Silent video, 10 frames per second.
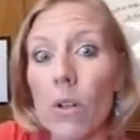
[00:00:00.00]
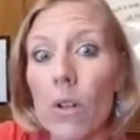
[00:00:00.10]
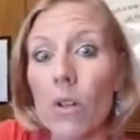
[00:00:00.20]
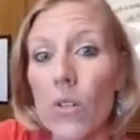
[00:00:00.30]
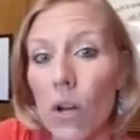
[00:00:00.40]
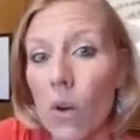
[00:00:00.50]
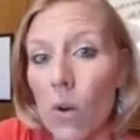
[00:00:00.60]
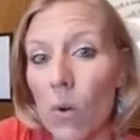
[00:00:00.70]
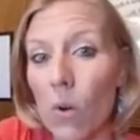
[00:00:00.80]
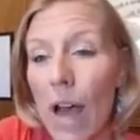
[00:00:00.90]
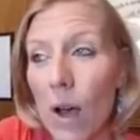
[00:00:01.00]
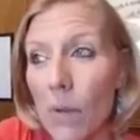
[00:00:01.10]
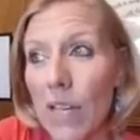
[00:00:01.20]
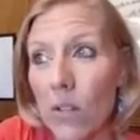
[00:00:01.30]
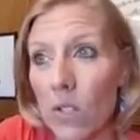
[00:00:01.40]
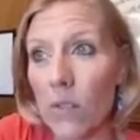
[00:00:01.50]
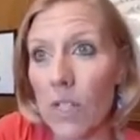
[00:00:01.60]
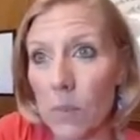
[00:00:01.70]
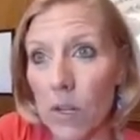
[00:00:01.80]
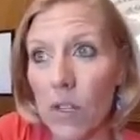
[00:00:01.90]
So how many years of
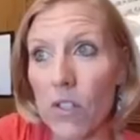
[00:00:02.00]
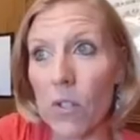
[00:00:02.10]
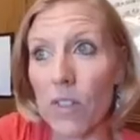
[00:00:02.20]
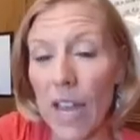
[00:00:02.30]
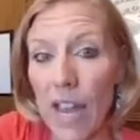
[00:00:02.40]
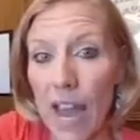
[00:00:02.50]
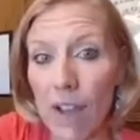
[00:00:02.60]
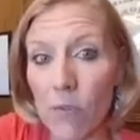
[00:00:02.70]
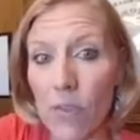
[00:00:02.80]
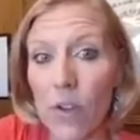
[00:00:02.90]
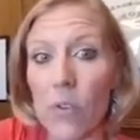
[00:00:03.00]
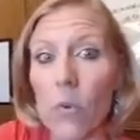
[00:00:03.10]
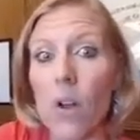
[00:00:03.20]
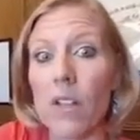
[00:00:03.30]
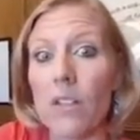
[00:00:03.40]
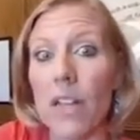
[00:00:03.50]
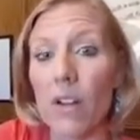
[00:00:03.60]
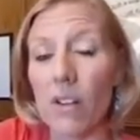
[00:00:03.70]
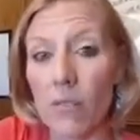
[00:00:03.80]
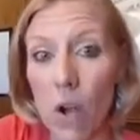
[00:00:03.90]
experience do they have when they're the ones that are
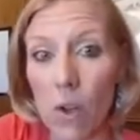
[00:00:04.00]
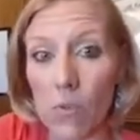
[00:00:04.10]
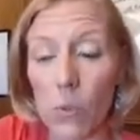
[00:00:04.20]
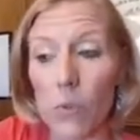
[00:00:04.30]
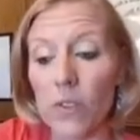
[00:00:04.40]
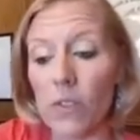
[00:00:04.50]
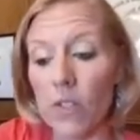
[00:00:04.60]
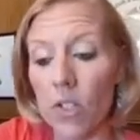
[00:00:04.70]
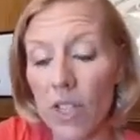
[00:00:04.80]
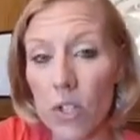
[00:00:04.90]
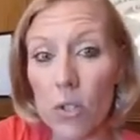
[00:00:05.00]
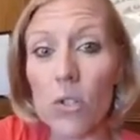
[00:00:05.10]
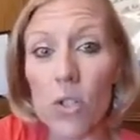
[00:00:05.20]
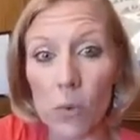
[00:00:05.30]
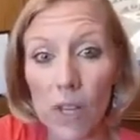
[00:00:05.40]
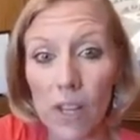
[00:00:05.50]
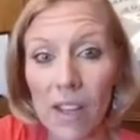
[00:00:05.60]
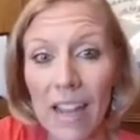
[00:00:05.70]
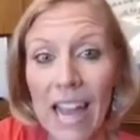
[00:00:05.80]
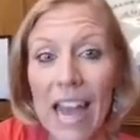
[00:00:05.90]
involved with what the legislature is doing